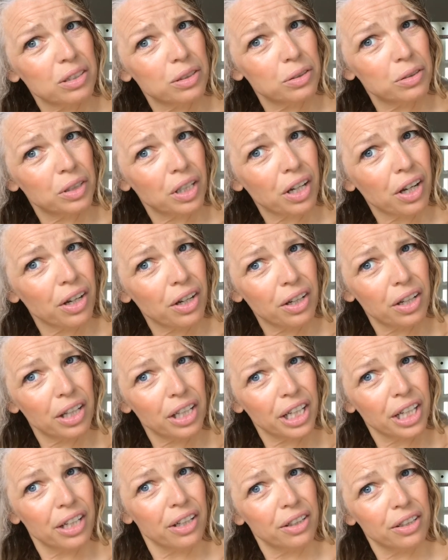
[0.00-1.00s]
called the
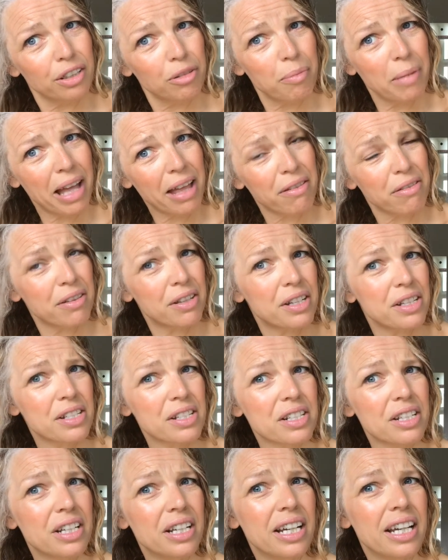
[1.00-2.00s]
Curly Girl
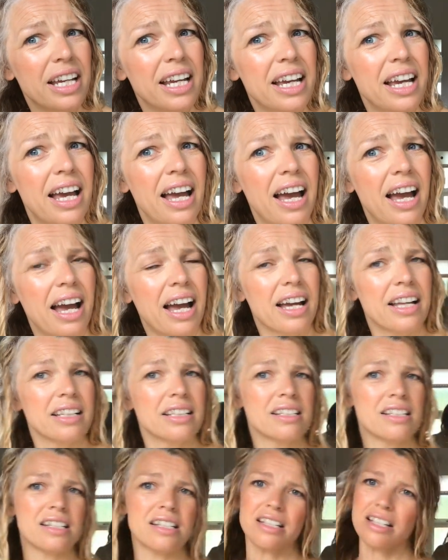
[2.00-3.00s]
Method.
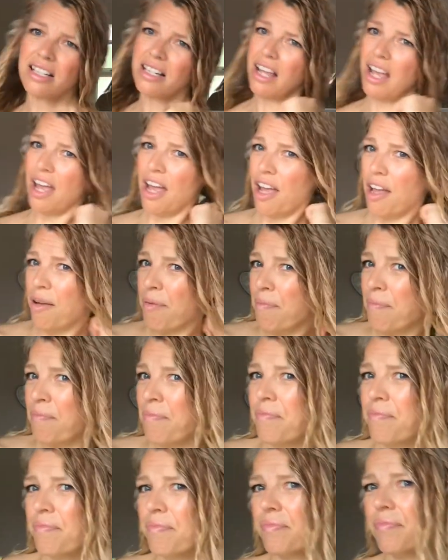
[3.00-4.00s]
And
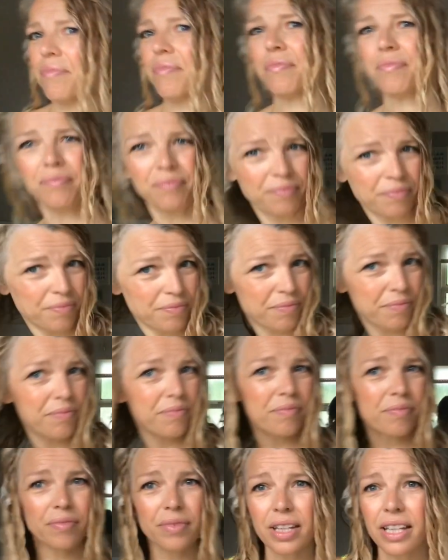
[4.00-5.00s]
um,
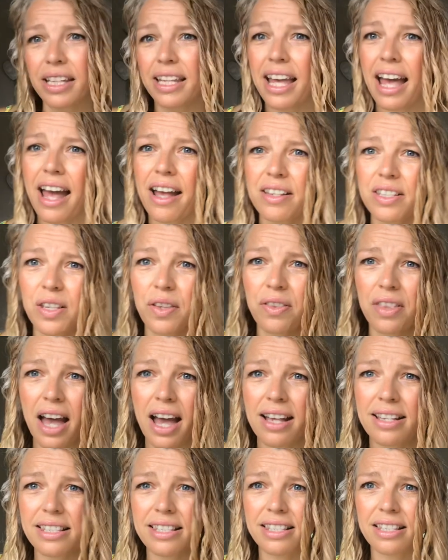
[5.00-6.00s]
yeah, so
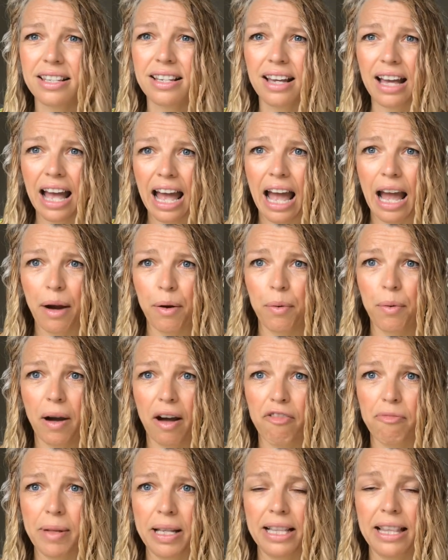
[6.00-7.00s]
that's how
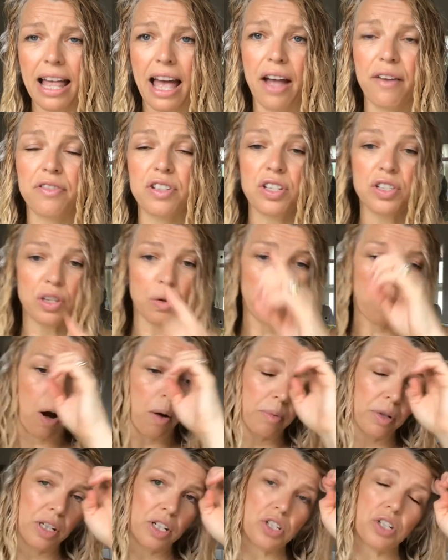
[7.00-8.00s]
I've been left. So
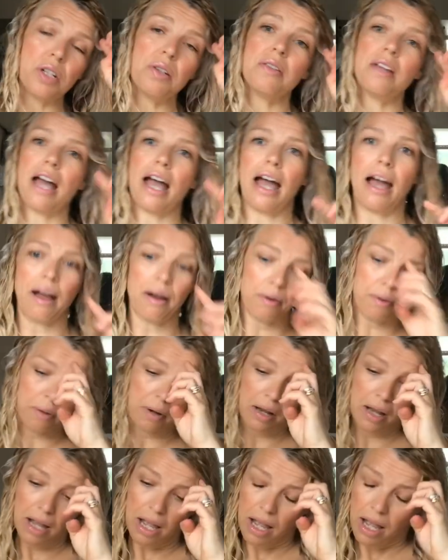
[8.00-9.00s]
what I'm going to do now,
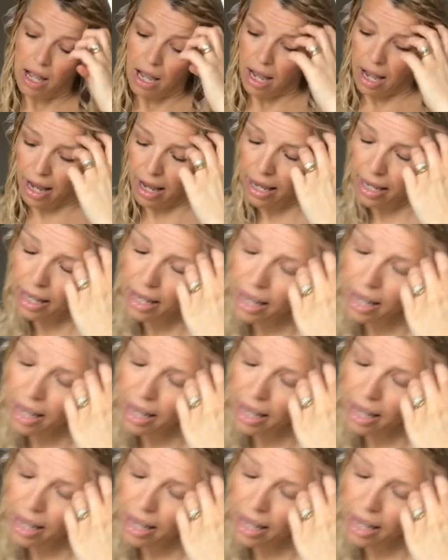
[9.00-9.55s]
I